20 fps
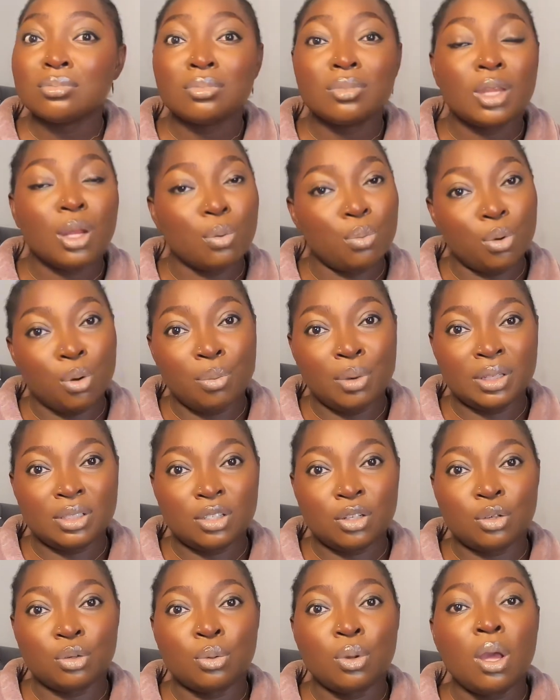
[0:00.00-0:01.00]

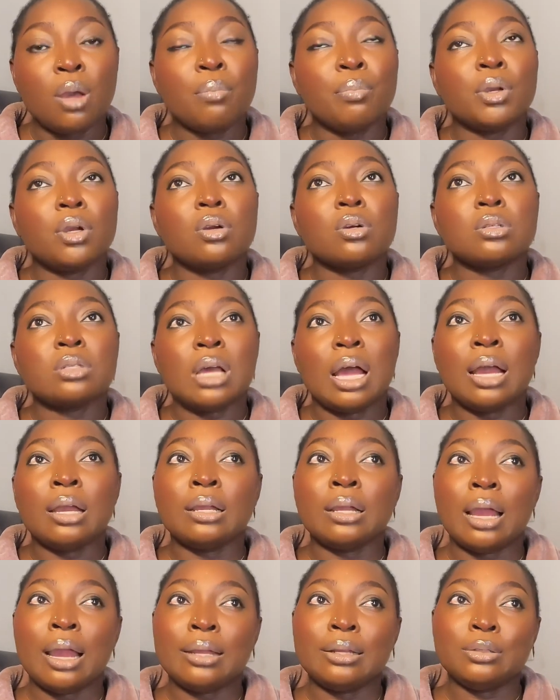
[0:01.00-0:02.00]
temperamental because
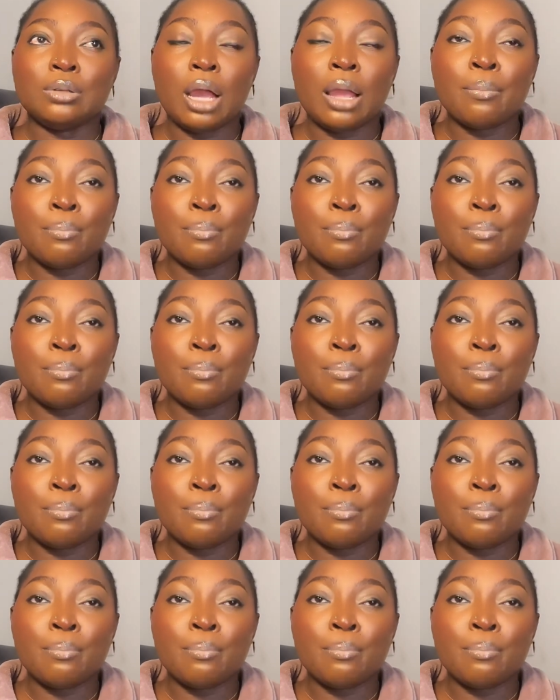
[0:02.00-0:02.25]
I